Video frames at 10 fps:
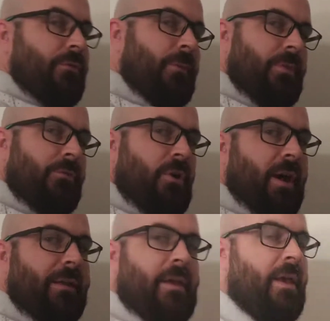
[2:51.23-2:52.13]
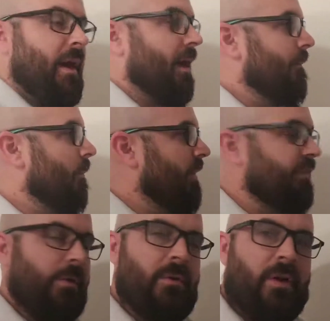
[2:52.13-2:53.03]
from the right. We
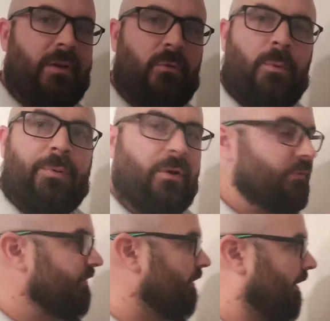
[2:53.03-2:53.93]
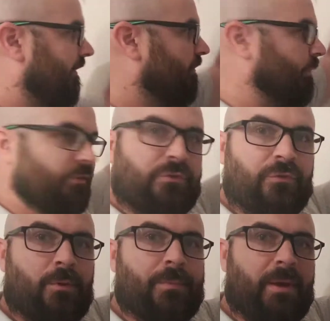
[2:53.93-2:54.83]
don't like to approach the light switch
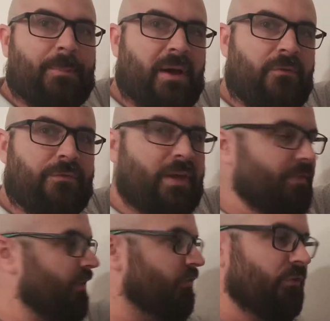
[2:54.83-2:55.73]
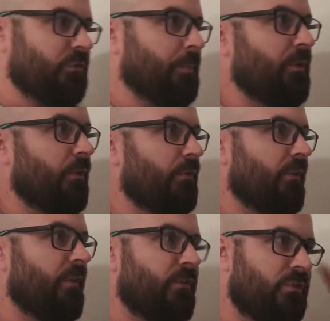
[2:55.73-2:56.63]
from above, and that's just because
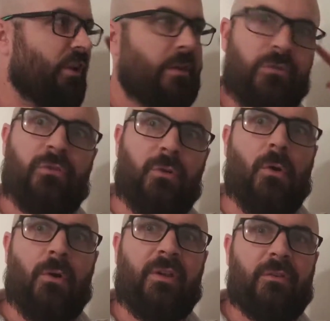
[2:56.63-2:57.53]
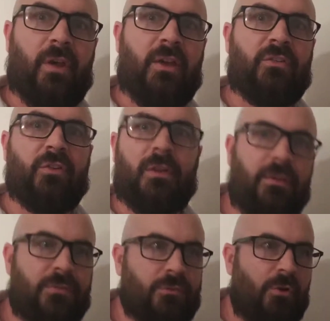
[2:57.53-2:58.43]
it changes your orientation.
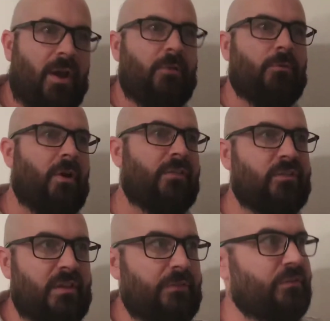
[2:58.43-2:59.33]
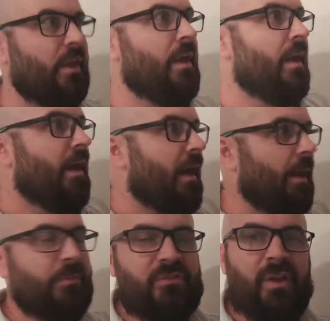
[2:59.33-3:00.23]
Left's right, right's left,
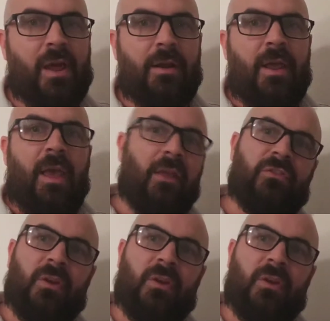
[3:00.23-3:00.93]
up's down, and